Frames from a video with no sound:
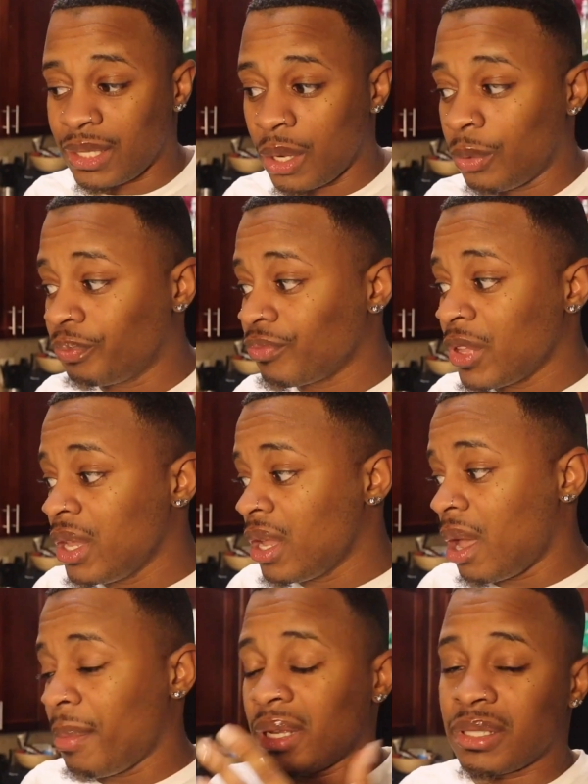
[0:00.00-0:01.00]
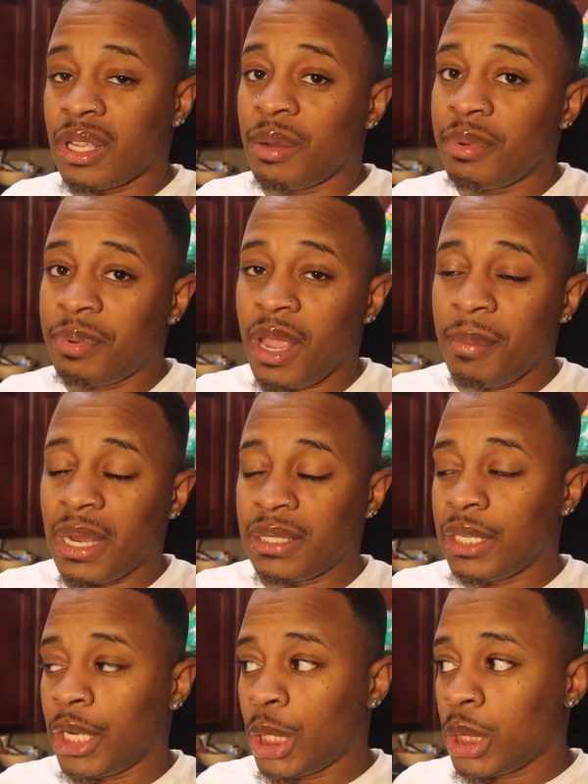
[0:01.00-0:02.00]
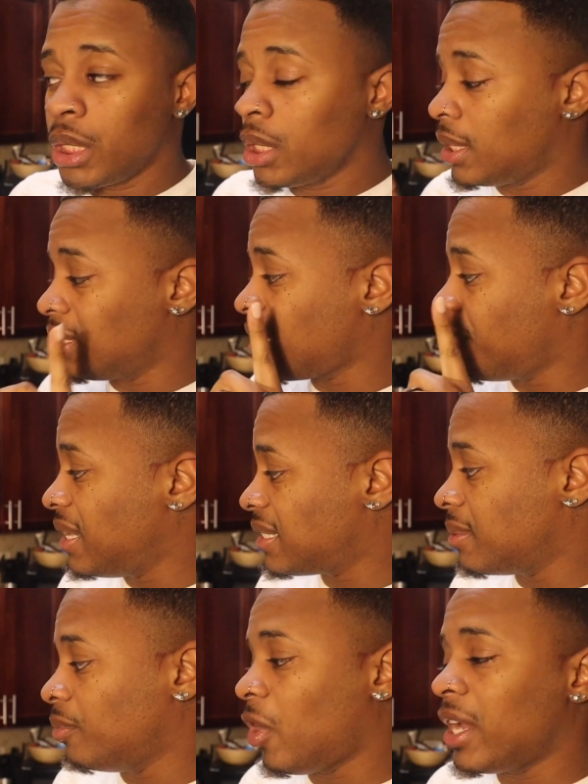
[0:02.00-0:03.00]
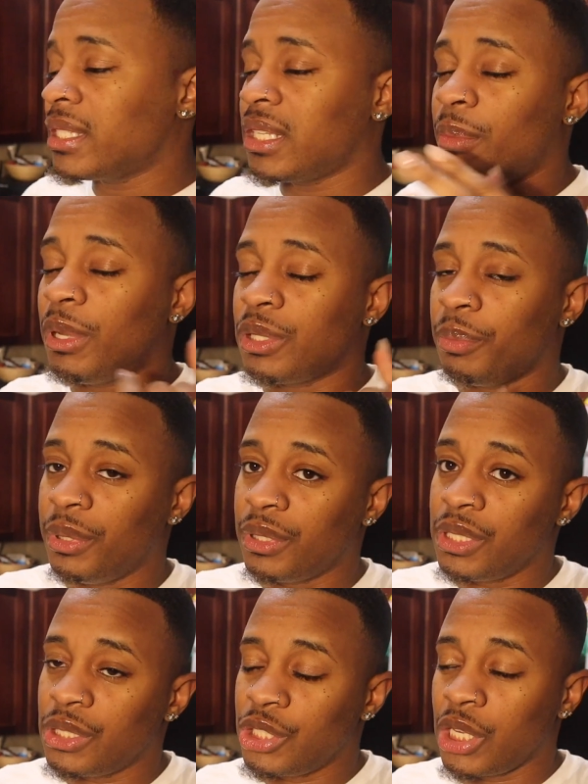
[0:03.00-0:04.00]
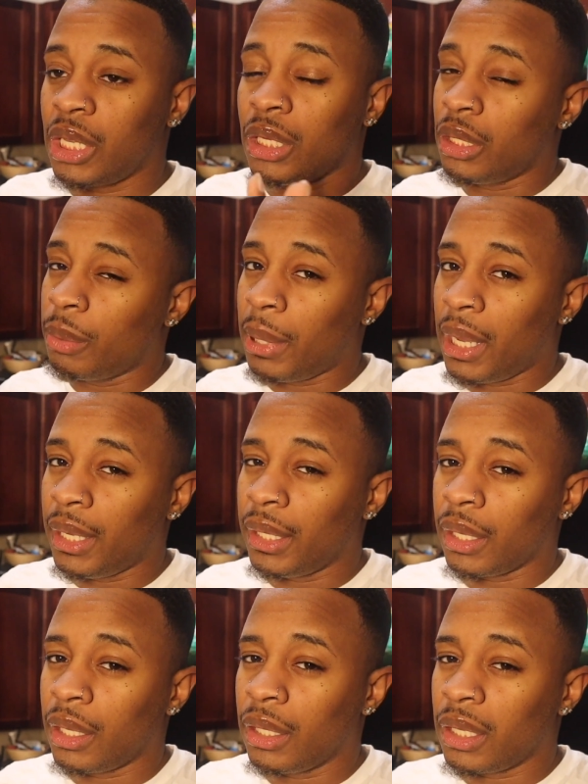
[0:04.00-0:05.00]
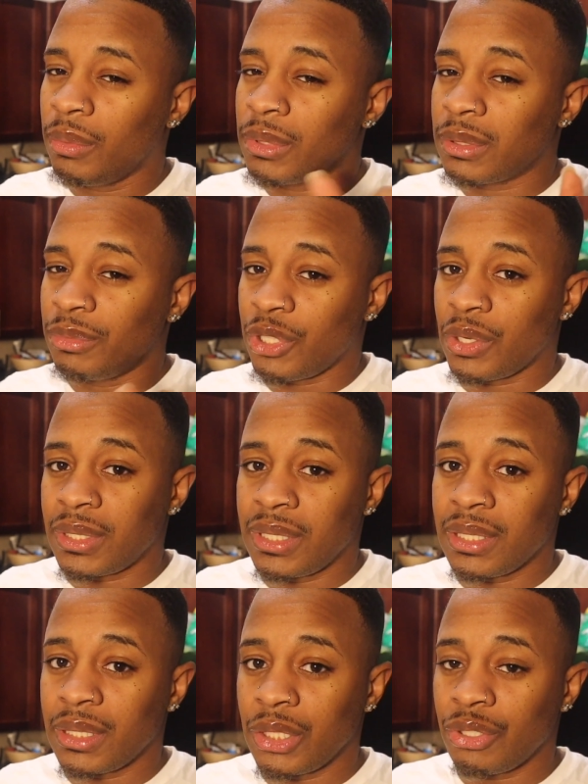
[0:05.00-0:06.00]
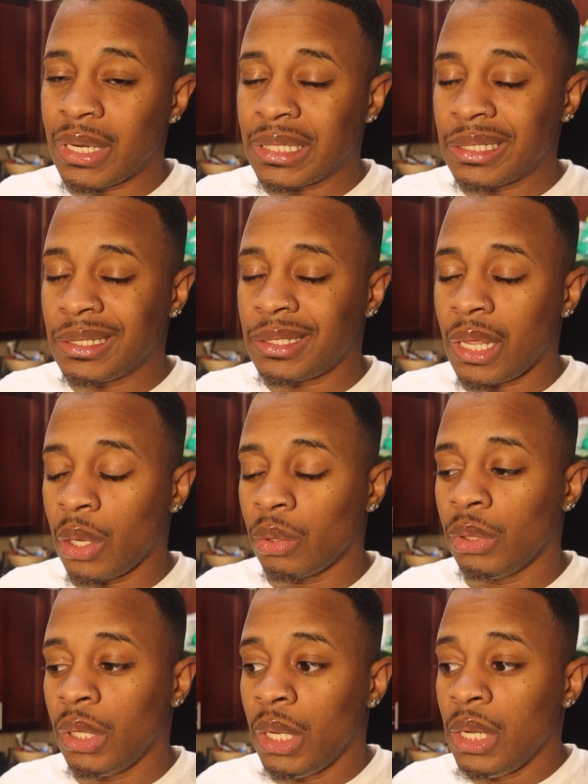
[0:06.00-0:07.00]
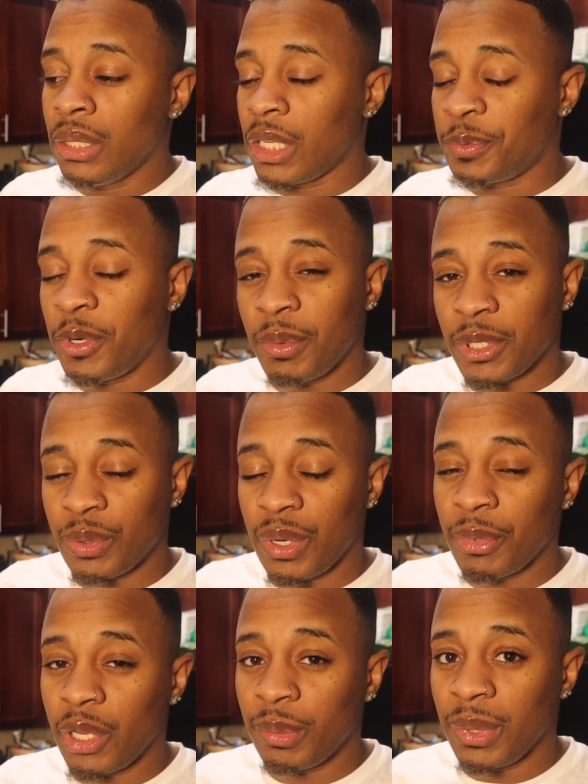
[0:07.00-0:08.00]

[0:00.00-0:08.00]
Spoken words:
So I'm about to start preparing my dinner because I made some rice and I'm about to put this chicken in a pot and cook it with some jerk seasoning dressing. So that's pretty much what I'm going